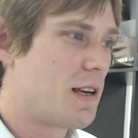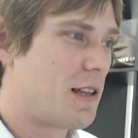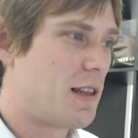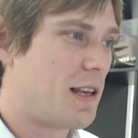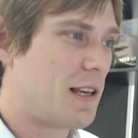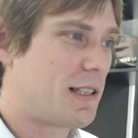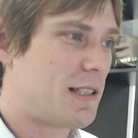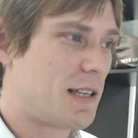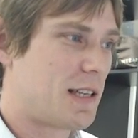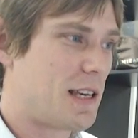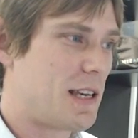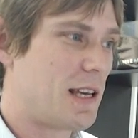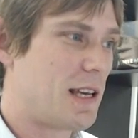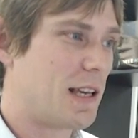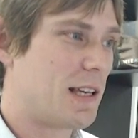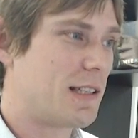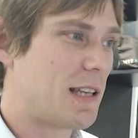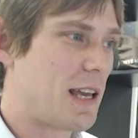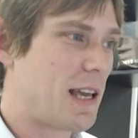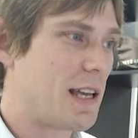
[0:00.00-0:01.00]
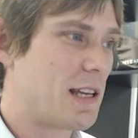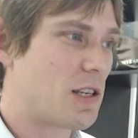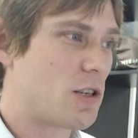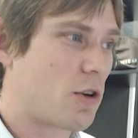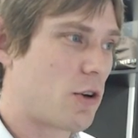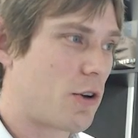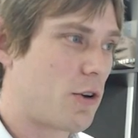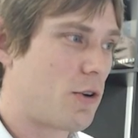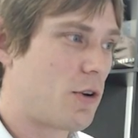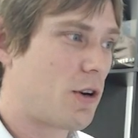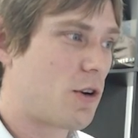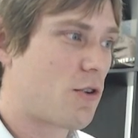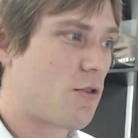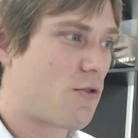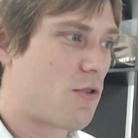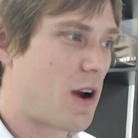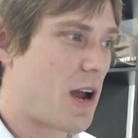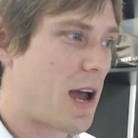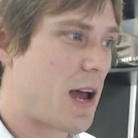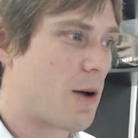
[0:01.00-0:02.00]
This is a Toyota
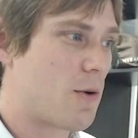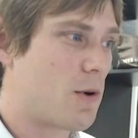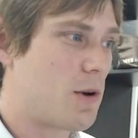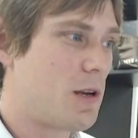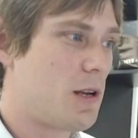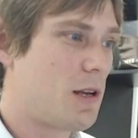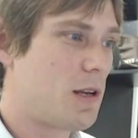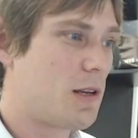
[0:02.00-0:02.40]
Crown,